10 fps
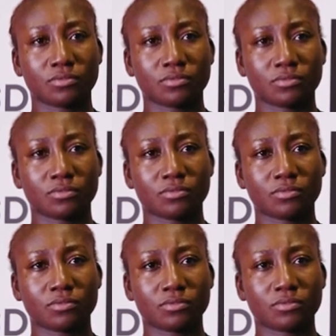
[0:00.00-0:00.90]

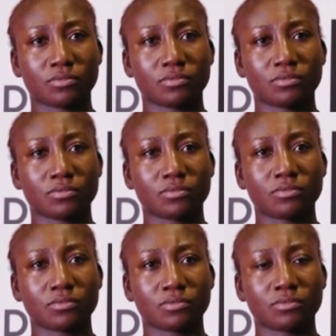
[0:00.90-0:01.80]

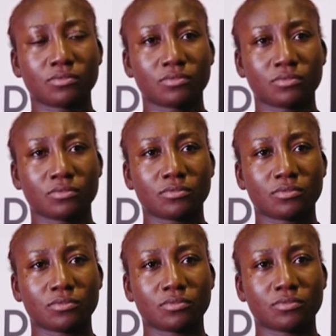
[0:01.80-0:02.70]

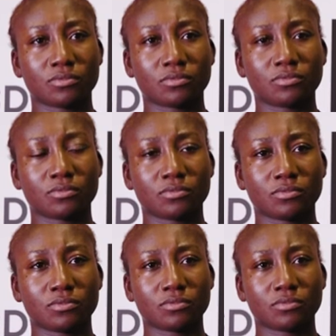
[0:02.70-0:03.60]

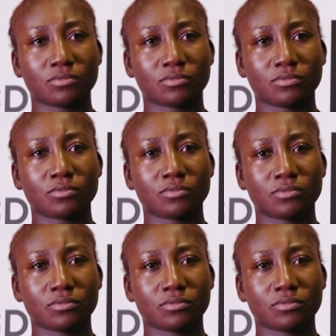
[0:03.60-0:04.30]
This person isn't speaking.